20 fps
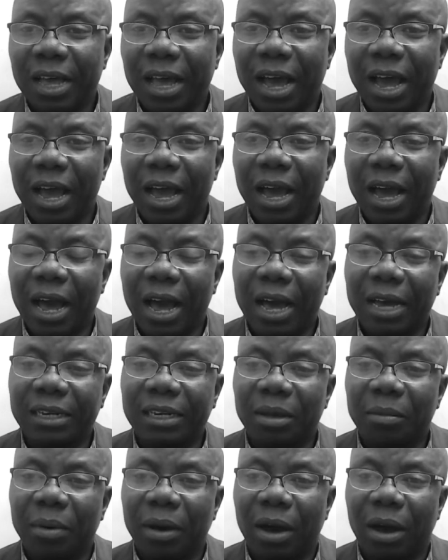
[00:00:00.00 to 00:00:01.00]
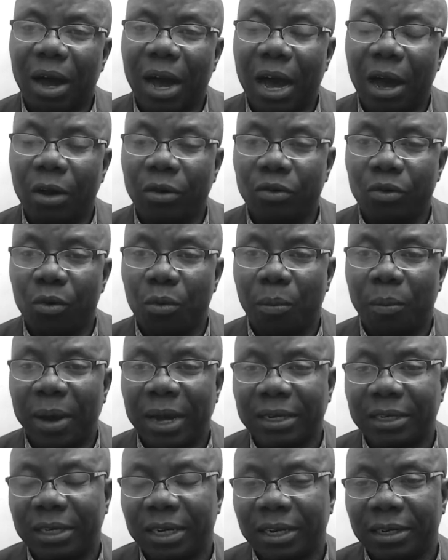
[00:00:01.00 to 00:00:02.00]
I heard about how you
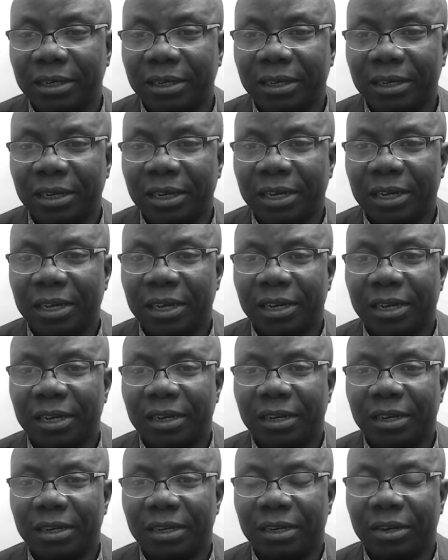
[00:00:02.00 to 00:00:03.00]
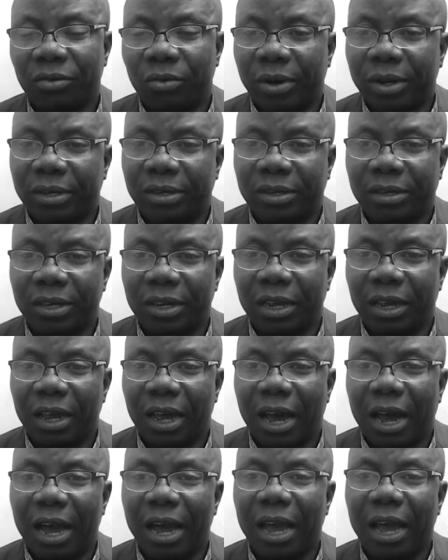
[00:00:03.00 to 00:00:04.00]
parted the Red Sea.
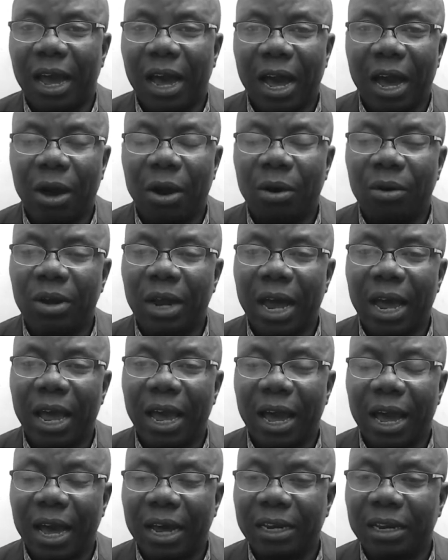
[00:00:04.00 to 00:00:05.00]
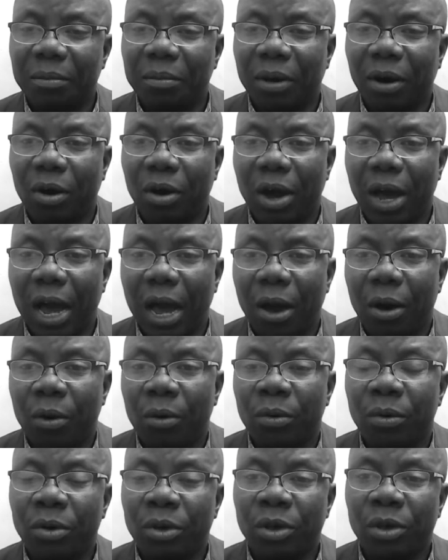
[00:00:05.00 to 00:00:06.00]
I how I heard about
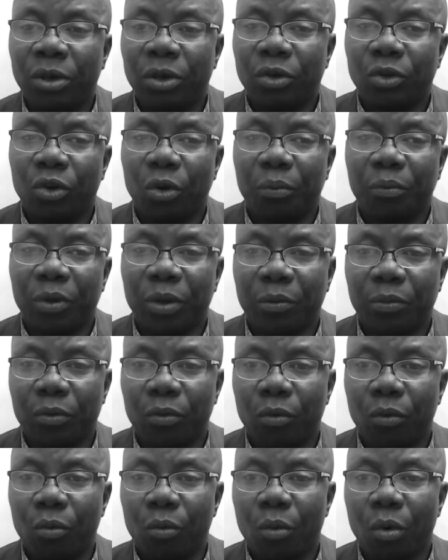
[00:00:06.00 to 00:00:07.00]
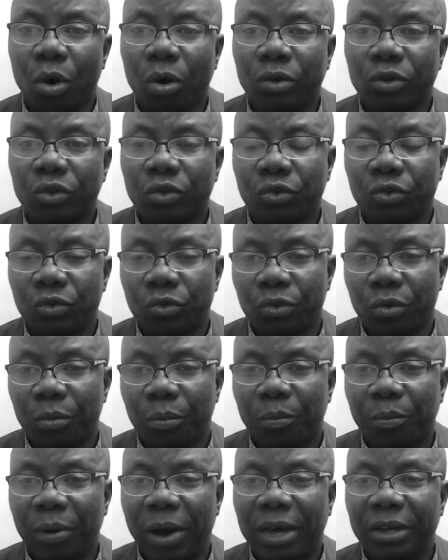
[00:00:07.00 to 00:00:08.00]
how your people walked through,
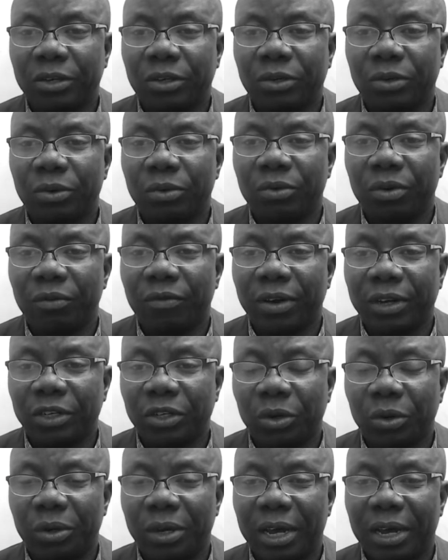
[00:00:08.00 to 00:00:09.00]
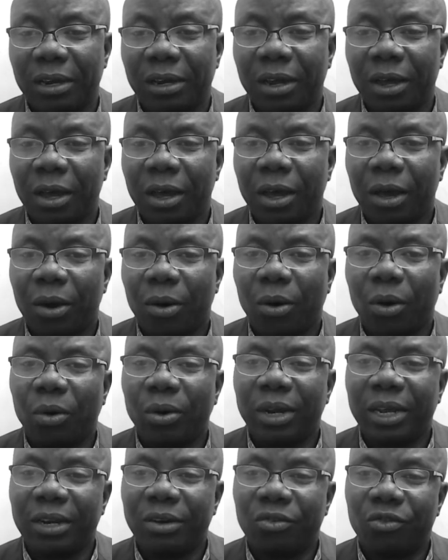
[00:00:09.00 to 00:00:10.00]
passed through River Jordan
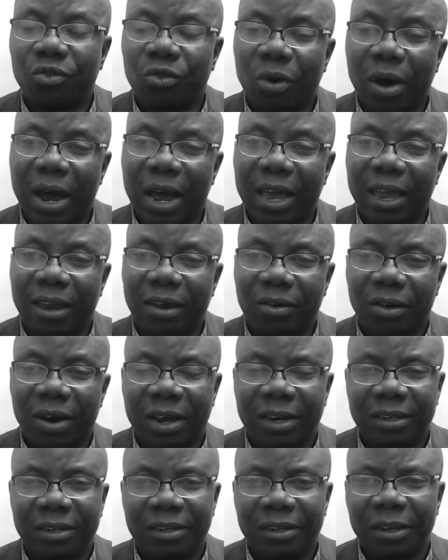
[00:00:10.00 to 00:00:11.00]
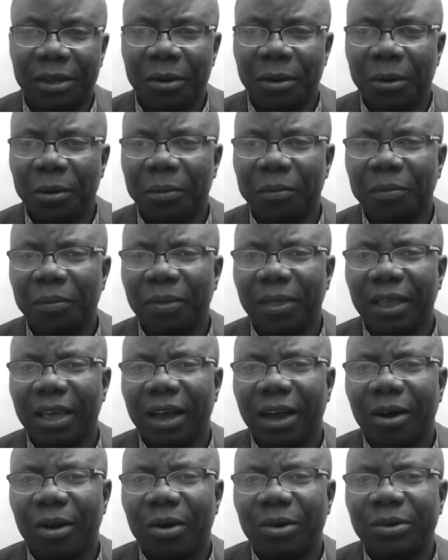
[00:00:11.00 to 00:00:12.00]
on a dry grant. You know,
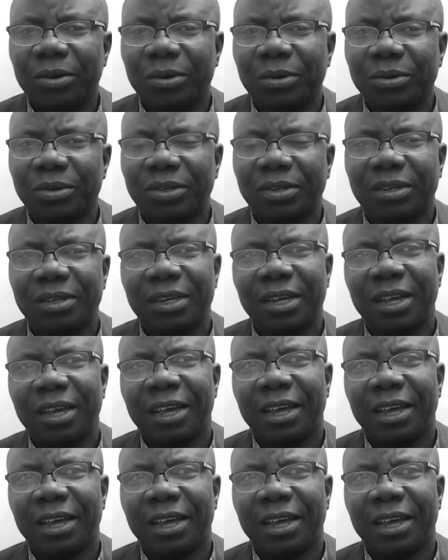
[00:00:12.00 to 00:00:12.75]
all those